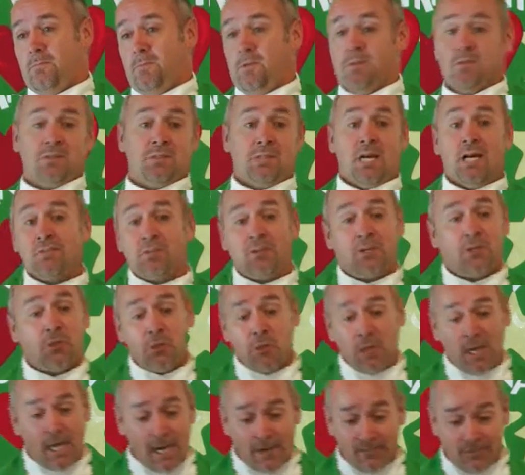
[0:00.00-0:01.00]
There's nothing
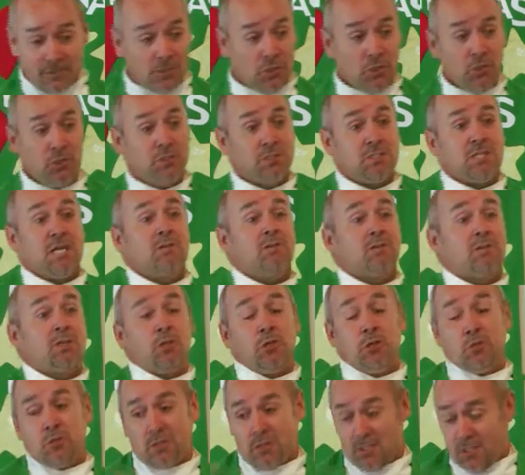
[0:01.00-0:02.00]
you have to do. There's
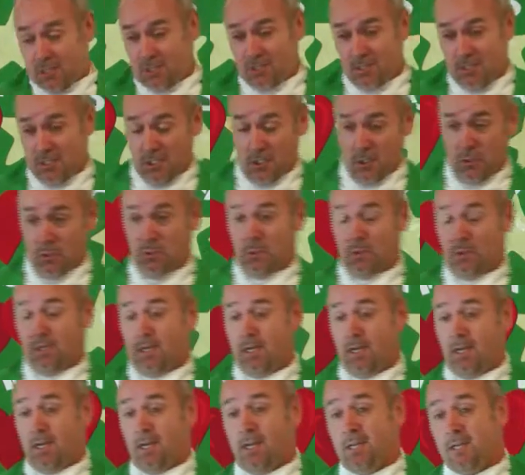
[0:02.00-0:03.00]
nothing you could do.
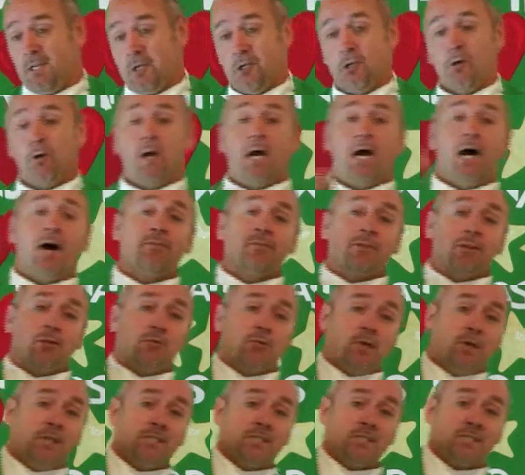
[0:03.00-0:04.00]
You don't have to
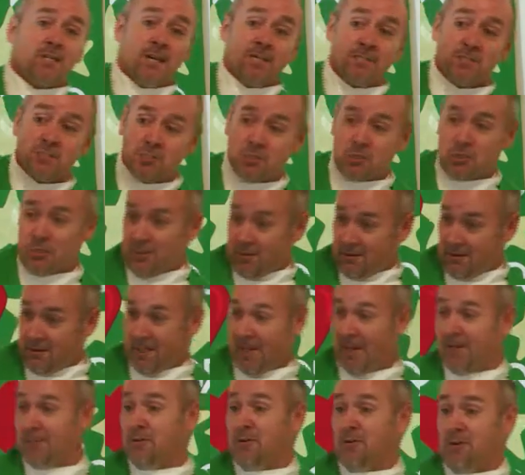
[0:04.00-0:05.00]
reach a certain
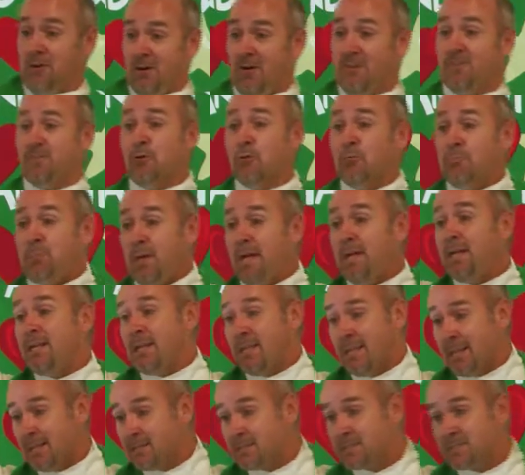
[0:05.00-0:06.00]
level of
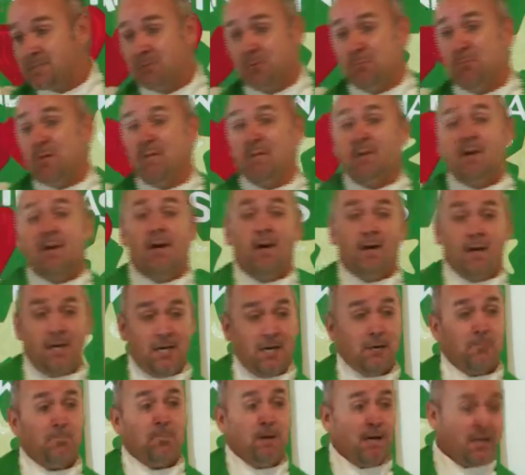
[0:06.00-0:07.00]
obedience to be
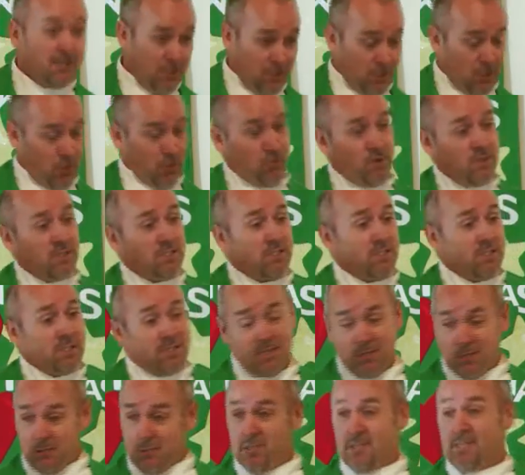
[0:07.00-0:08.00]
a better
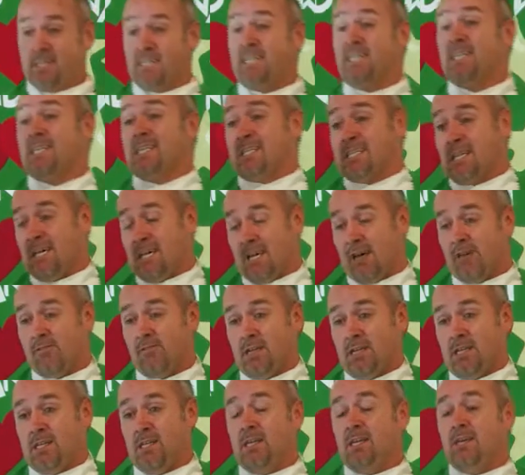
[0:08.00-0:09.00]
Christian in order to get into
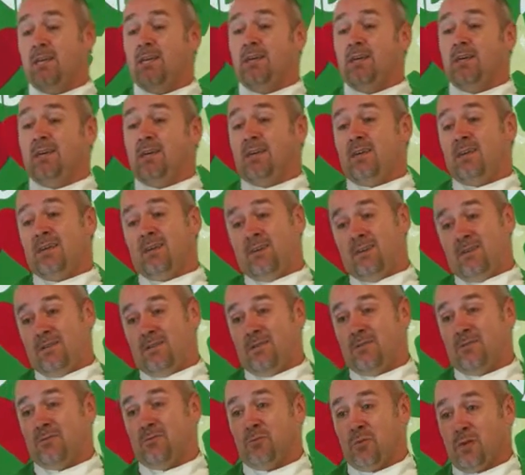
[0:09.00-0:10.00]
heaven.
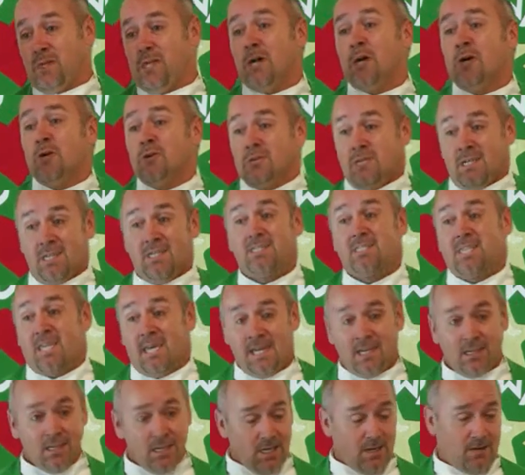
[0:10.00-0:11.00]
We know it's
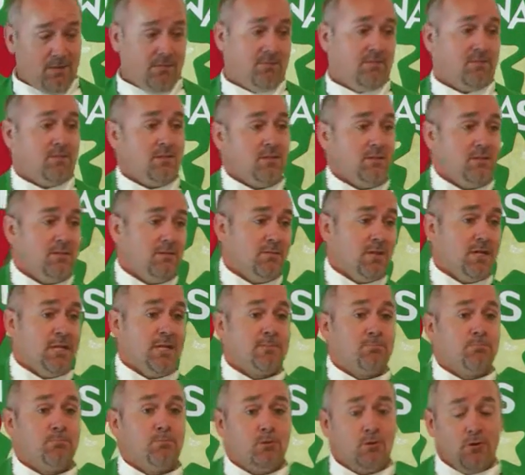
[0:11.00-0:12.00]
that gift,
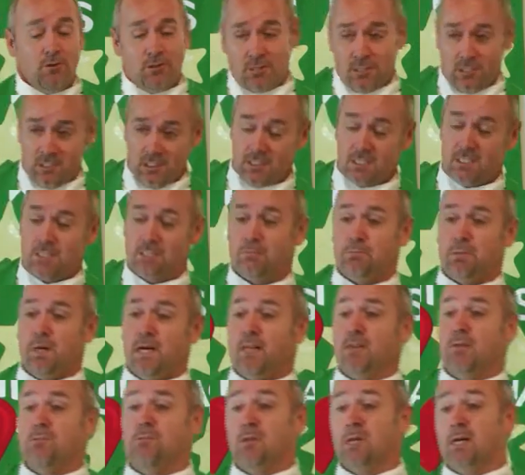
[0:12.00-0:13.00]
right? Purchased
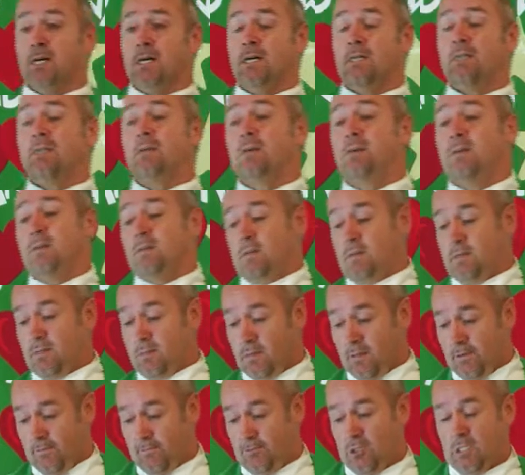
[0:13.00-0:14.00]
by the blood
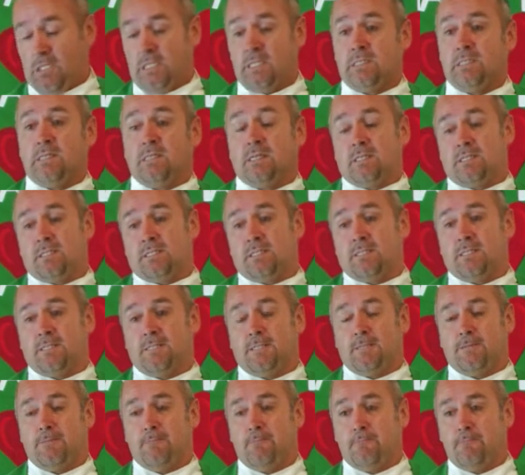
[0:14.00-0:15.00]
of
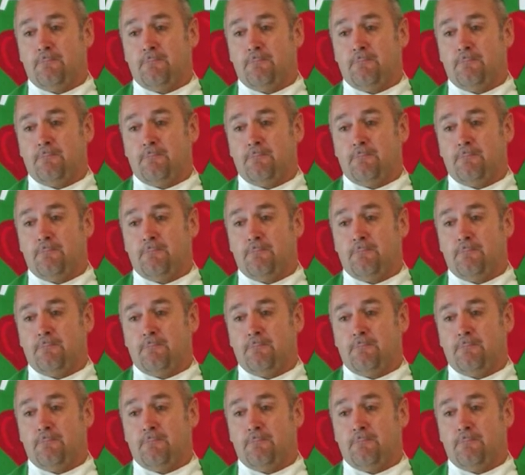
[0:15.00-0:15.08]
Jesus.